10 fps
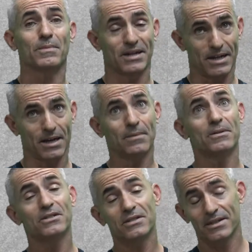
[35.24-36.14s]
again,
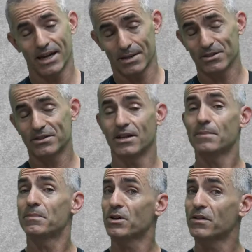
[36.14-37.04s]
this is an animal study,
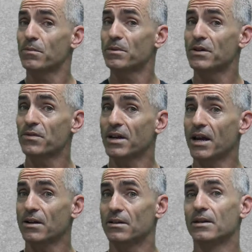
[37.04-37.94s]
but looking from a different
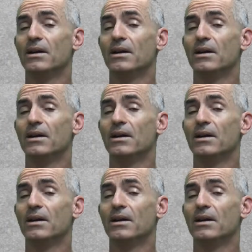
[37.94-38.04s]
angle.